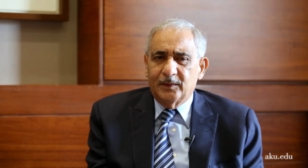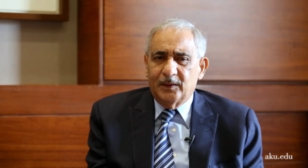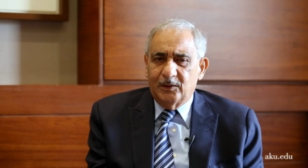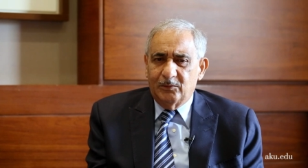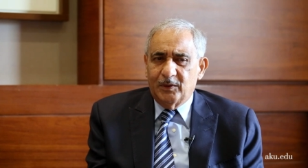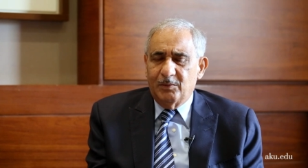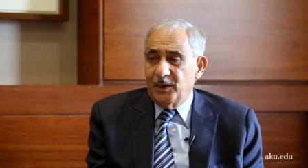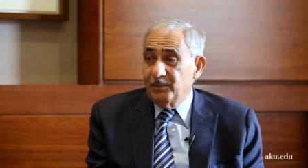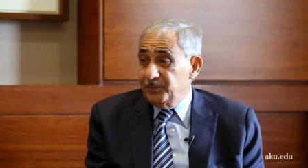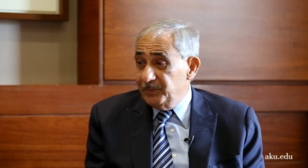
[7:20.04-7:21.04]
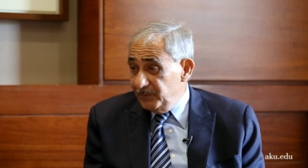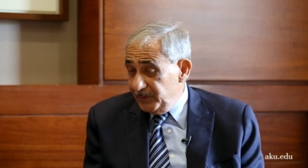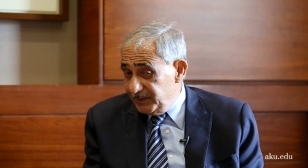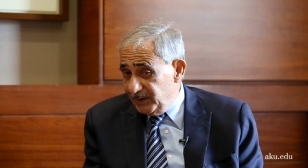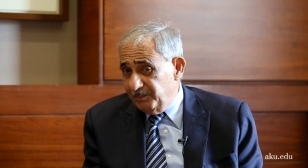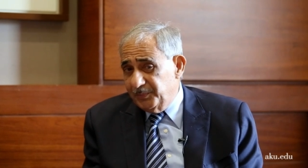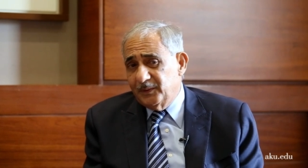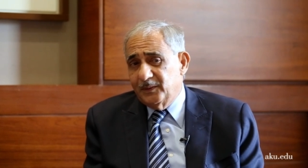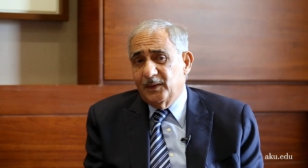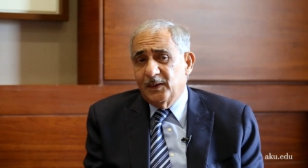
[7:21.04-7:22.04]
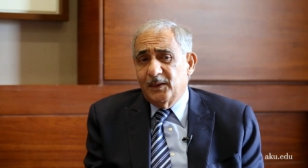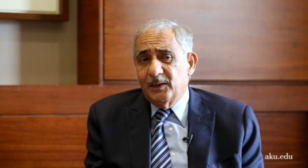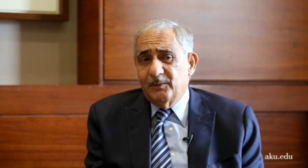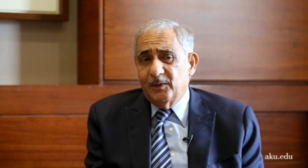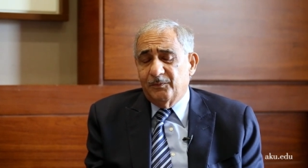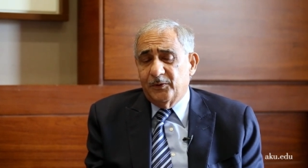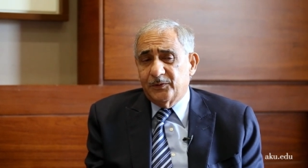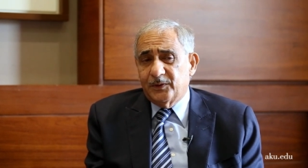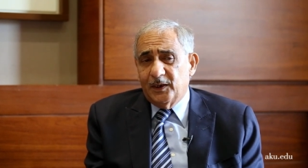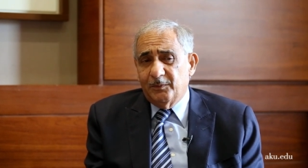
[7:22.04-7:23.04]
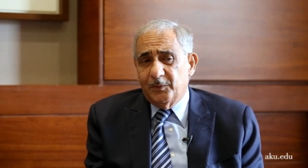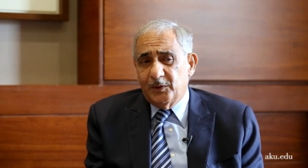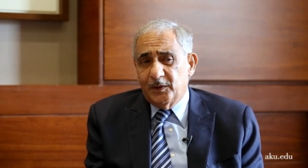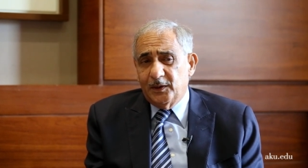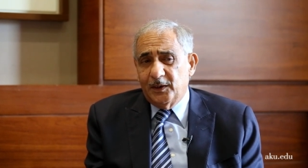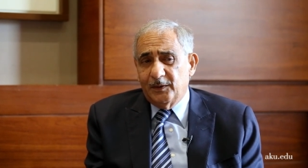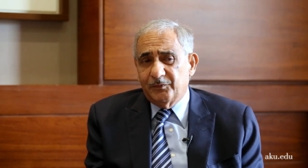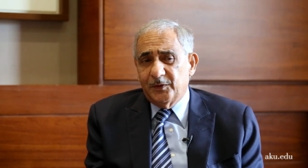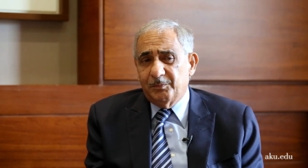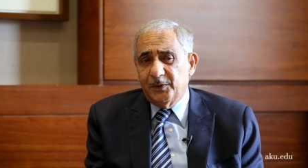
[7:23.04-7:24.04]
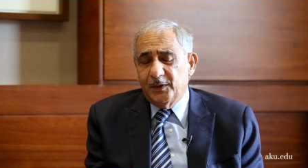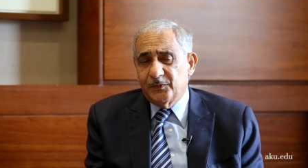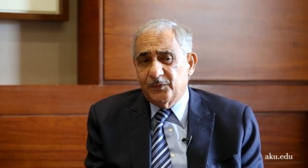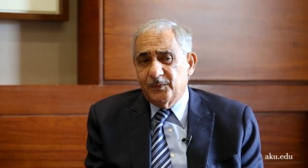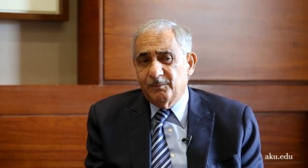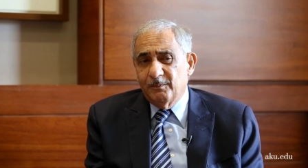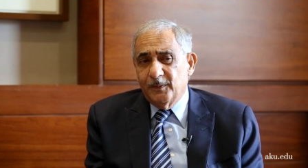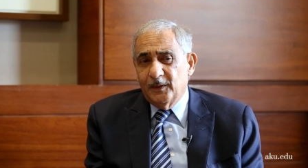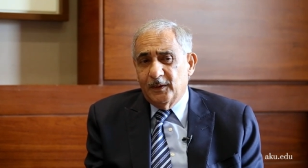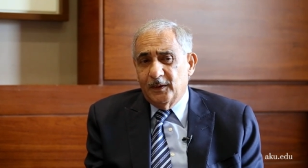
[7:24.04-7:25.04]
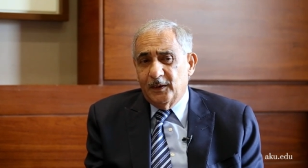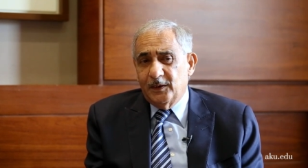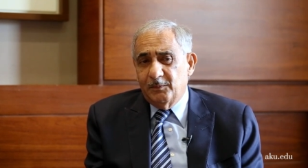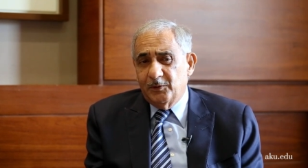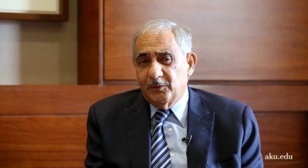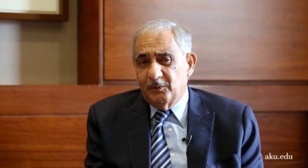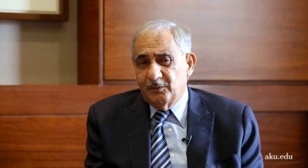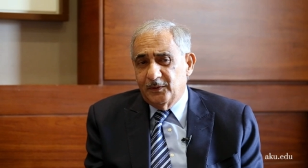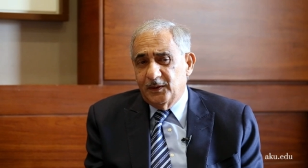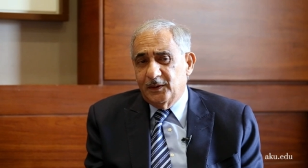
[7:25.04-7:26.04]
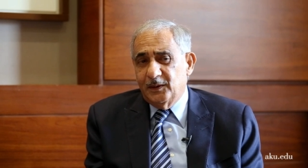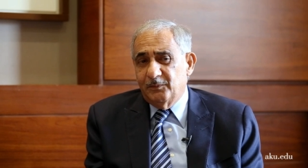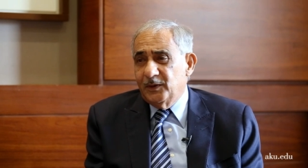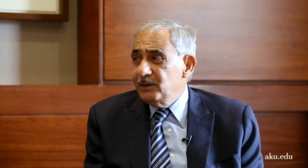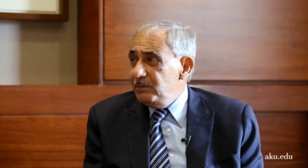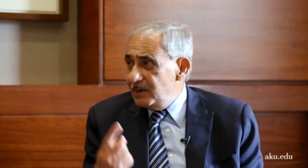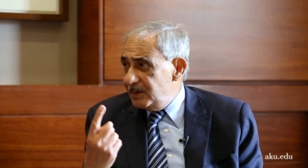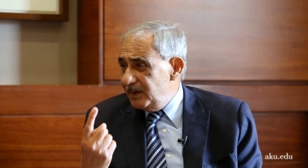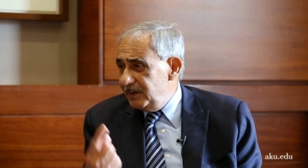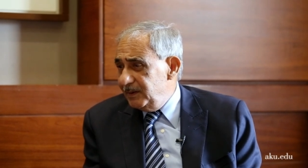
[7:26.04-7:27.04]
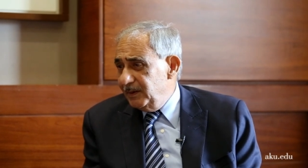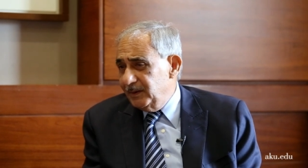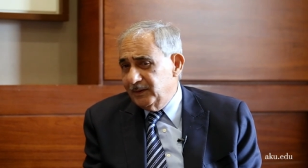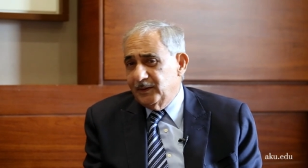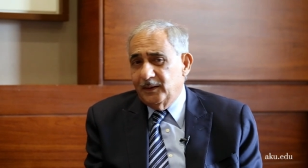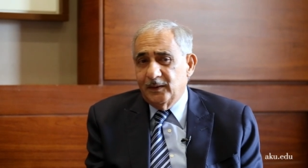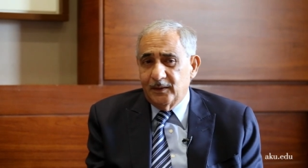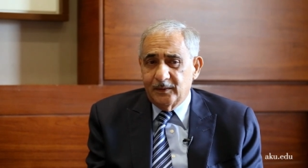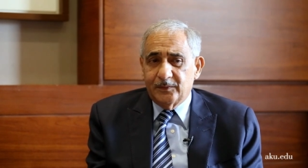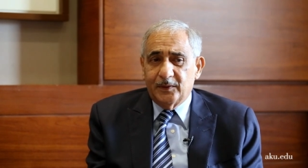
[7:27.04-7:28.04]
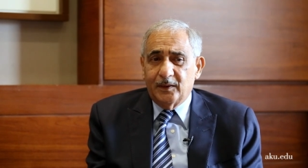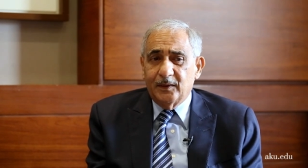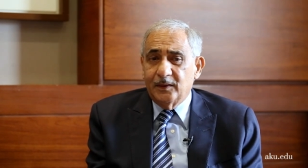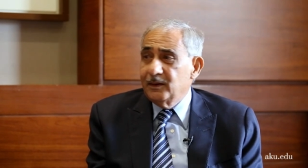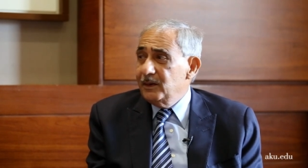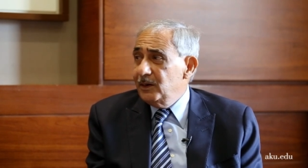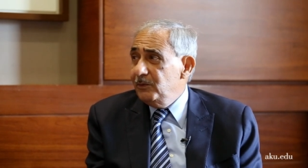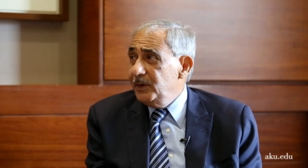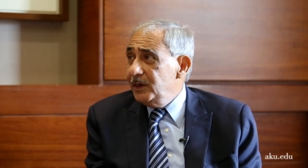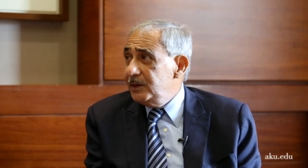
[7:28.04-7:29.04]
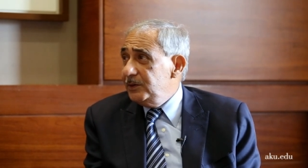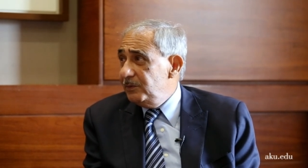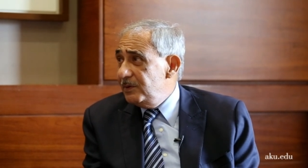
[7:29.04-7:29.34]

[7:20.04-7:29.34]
now come up. For example, the first time we did an FCPS hmm. in hematology, we had one candidate, and understand there are now 80 or